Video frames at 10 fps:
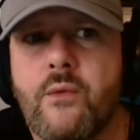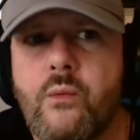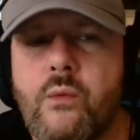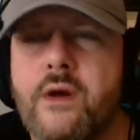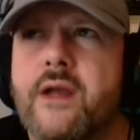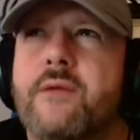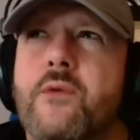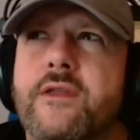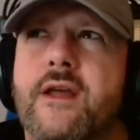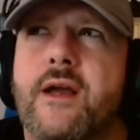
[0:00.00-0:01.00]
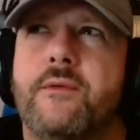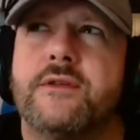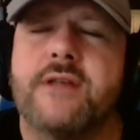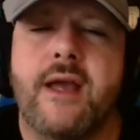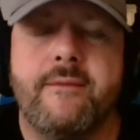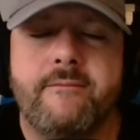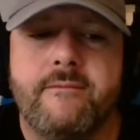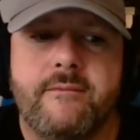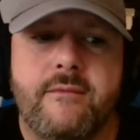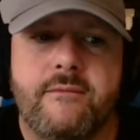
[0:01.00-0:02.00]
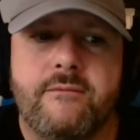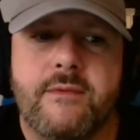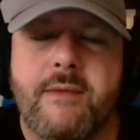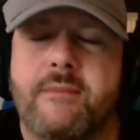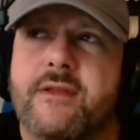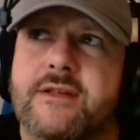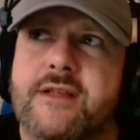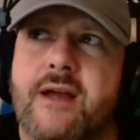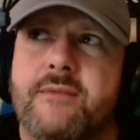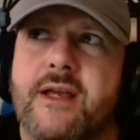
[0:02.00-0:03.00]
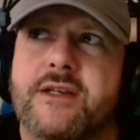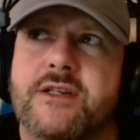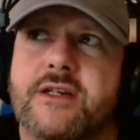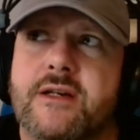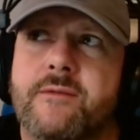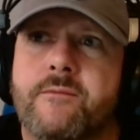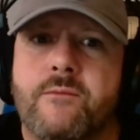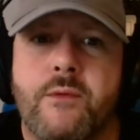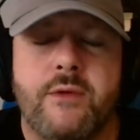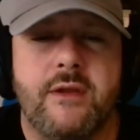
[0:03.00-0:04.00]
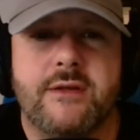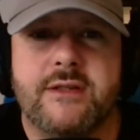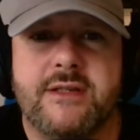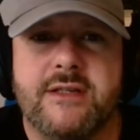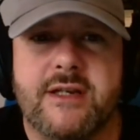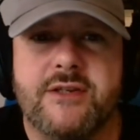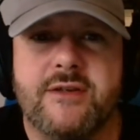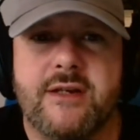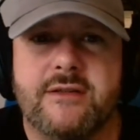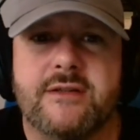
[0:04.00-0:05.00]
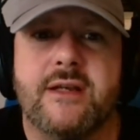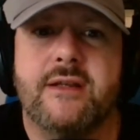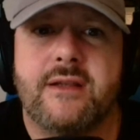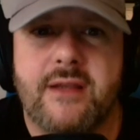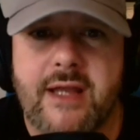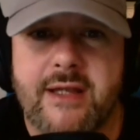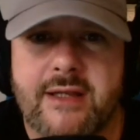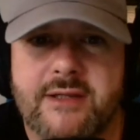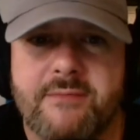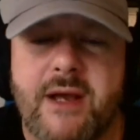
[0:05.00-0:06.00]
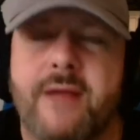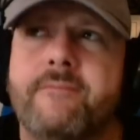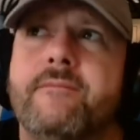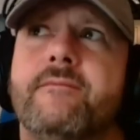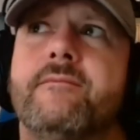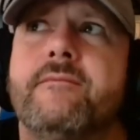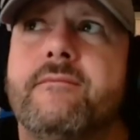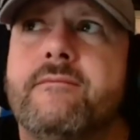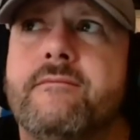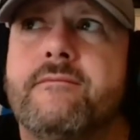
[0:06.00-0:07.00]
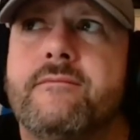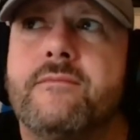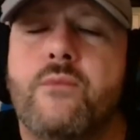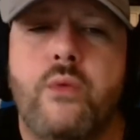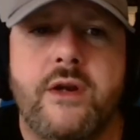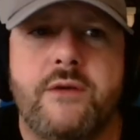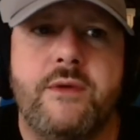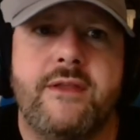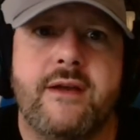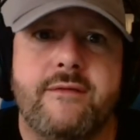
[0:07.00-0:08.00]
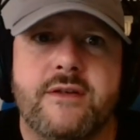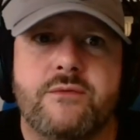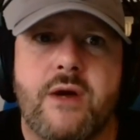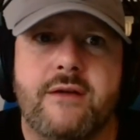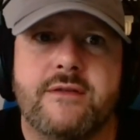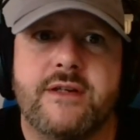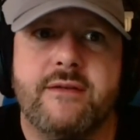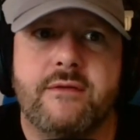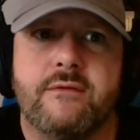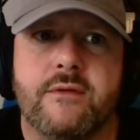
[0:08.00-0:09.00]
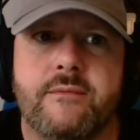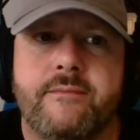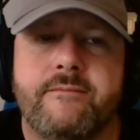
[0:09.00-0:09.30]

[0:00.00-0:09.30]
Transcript: One thing I will say, remember this time last year when we looked at C.J. Stroud's landing spot, what did we think of his wide receiver room?